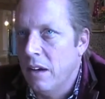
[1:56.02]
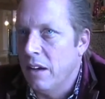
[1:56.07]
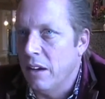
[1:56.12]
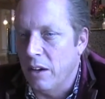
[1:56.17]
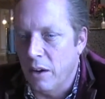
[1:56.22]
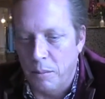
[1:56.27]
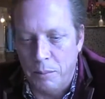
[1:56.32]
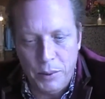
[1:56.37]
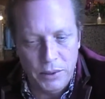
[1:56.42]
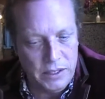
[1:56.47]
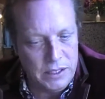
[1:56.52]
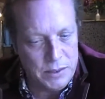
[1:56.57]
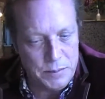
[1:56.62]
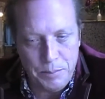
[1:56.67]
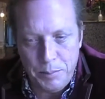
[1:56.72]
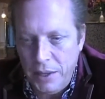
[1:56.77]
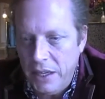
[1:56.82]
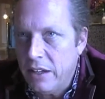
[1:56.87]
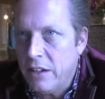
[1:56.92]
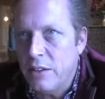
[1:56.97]
You know, put these
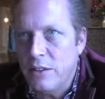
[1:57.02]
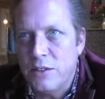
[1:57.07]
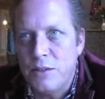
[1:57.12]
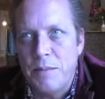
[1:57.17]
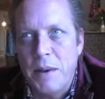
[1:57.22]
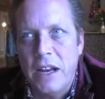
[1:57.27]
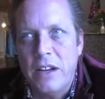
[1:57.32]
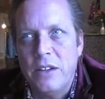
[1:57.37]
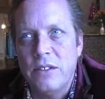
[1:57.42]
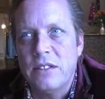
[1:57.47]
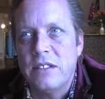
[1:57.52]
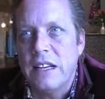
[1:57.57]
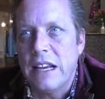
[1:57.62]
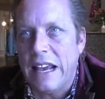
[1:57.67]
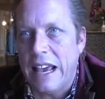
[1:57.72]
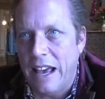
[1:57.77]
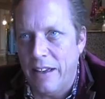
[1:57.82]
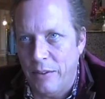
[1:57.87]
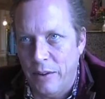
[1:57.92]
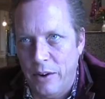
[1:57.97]
big, huge menus
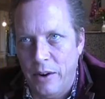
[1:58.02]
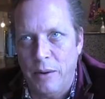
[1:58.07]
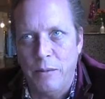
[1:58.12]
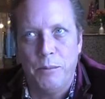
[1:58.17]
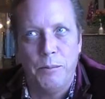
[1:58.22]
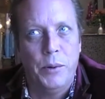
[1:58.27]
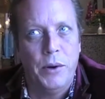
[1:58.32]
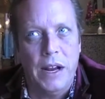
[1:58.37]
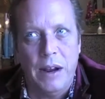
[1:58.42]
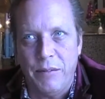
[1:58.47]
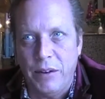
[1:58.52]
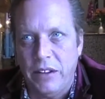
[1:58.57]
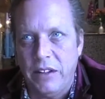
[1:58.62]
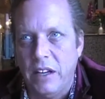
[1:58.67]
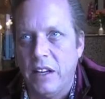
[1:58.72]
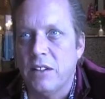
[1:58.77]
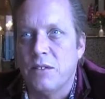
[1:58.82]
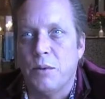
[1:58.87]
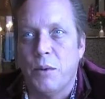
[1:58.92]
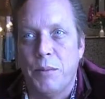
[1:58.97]
together, put
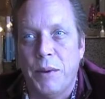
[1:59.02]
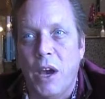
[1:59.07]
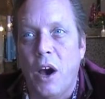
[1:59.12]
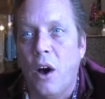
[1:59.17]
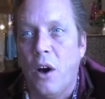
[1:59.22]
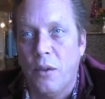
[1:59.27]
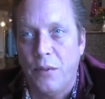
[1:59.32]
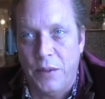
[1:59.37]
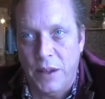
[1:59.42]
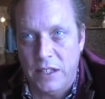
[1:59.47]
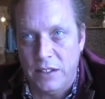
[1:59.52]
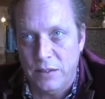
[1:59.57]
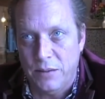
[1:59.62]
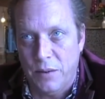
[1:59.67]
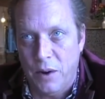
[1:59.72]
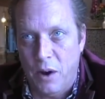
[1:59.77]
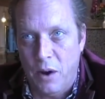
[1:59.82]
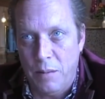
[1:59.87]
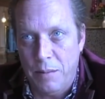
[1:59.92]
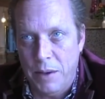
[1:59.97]
everything, because we'll be all things
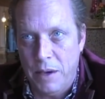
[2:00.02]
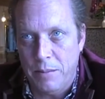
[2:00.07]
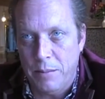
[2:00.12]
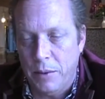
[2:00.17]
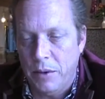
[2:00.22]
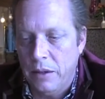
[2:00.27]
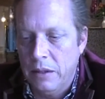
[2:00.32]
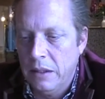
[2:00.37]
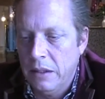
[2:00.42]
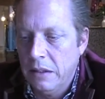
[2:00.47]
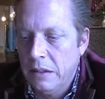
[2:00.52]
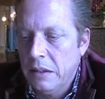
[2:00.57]
for all people.